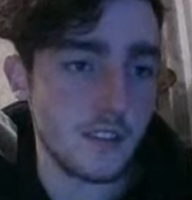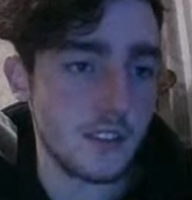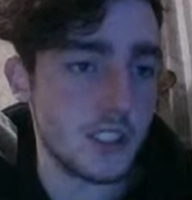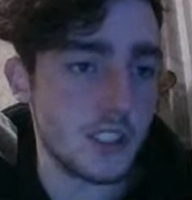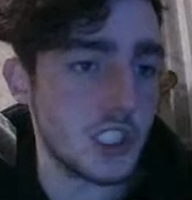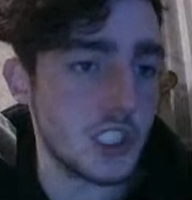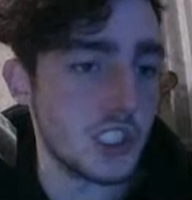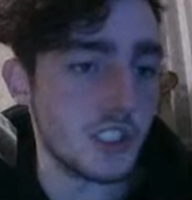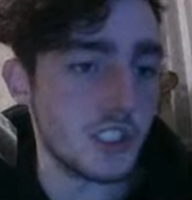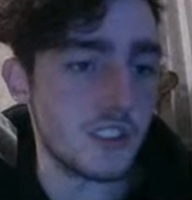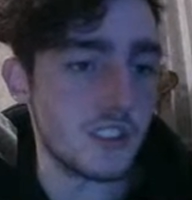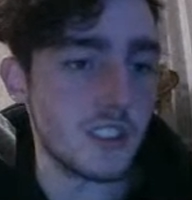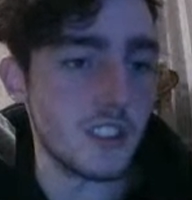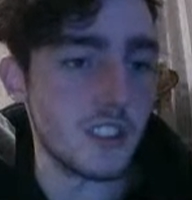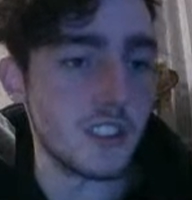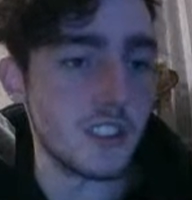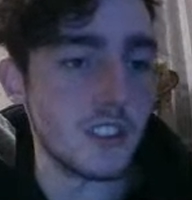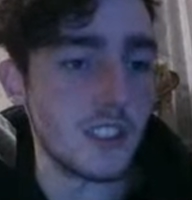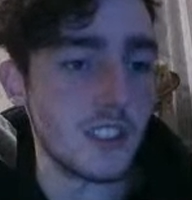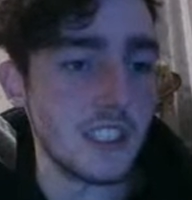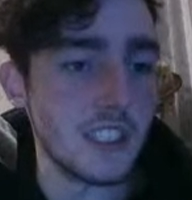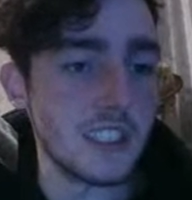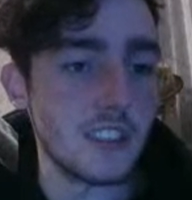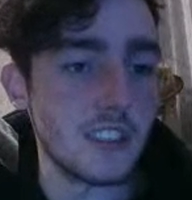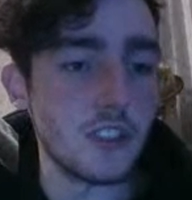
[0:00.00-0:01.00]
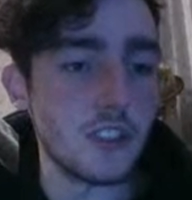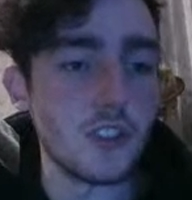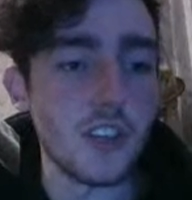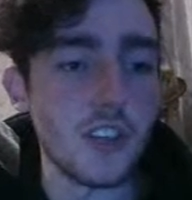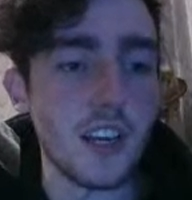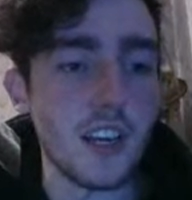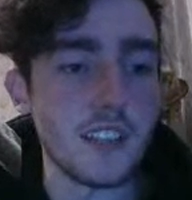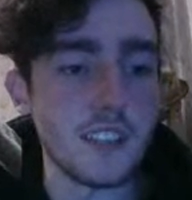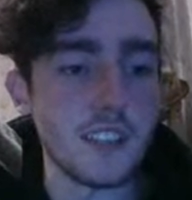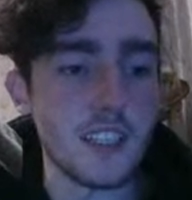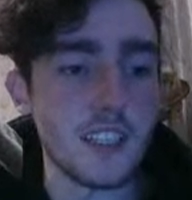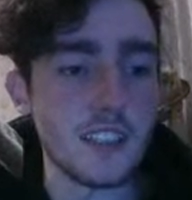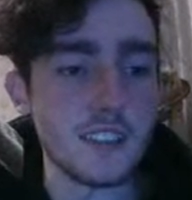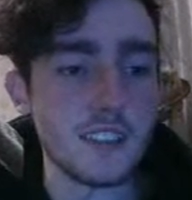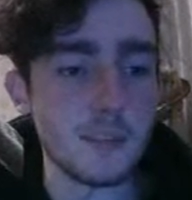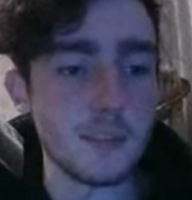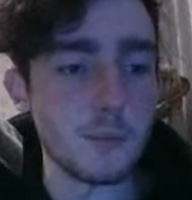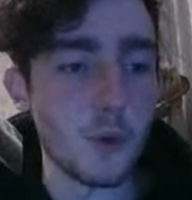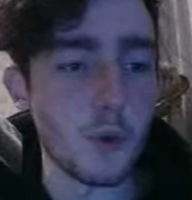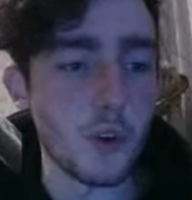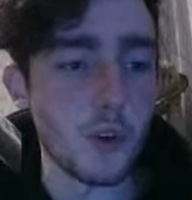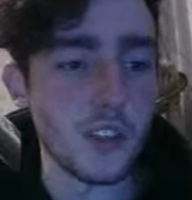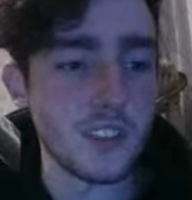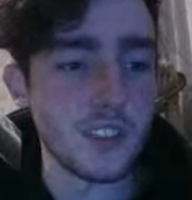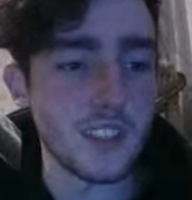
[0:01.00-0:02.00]
Just so like you guys get some
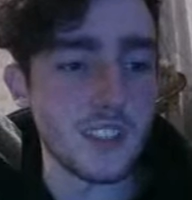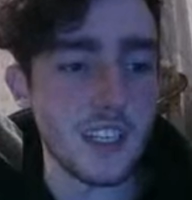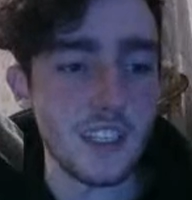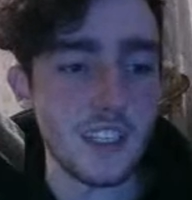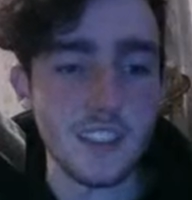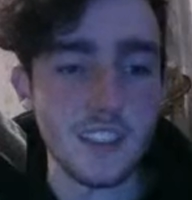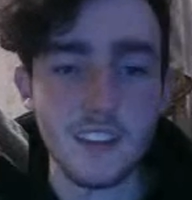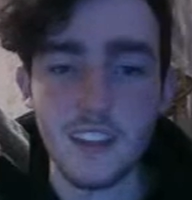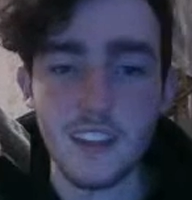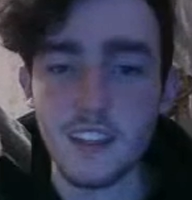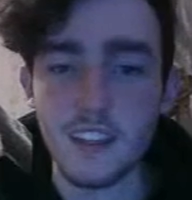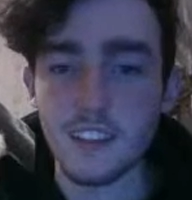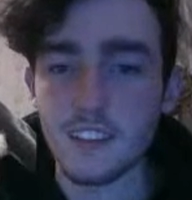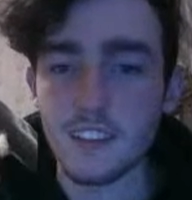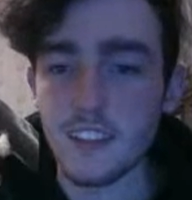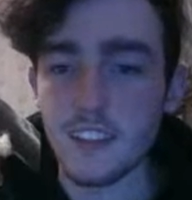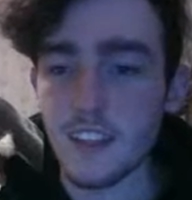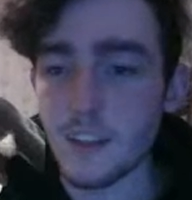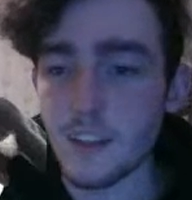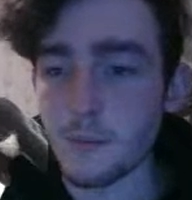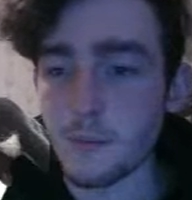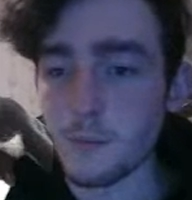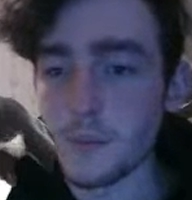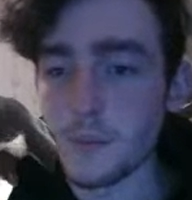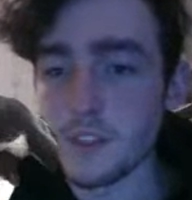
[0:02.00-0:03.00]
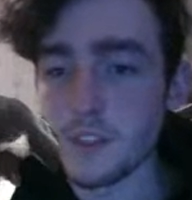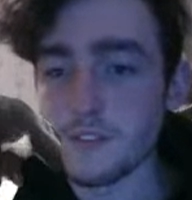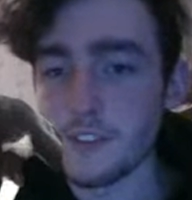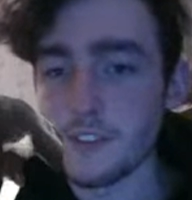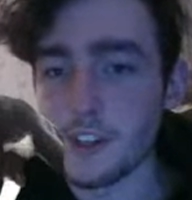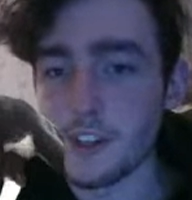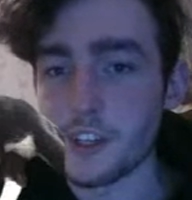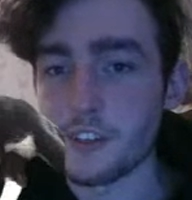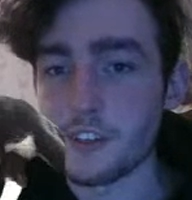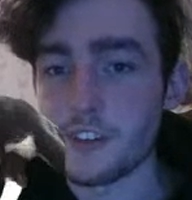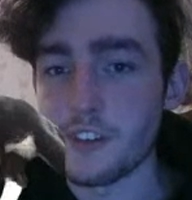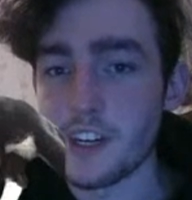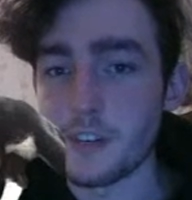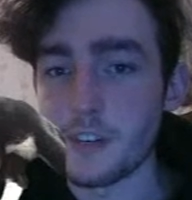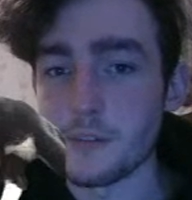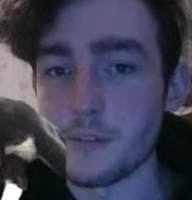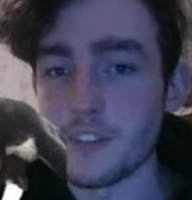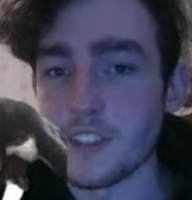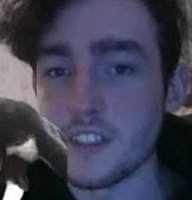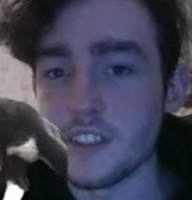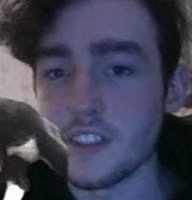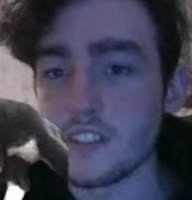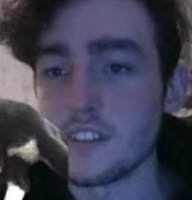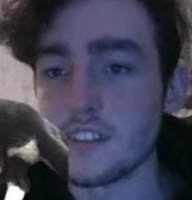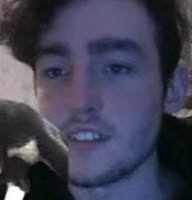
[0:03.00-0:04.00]
more exciting things than me fucking around with
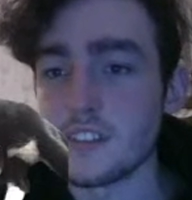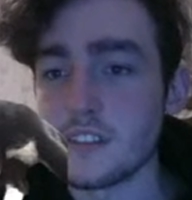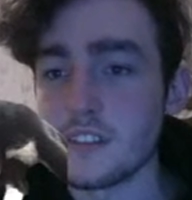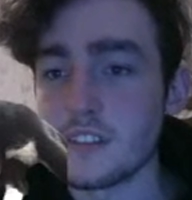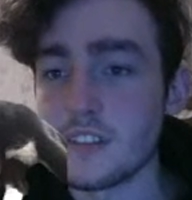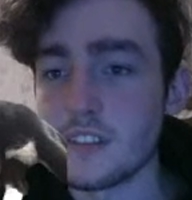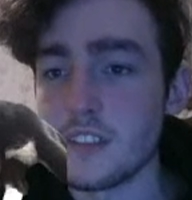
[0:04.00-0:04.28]
this.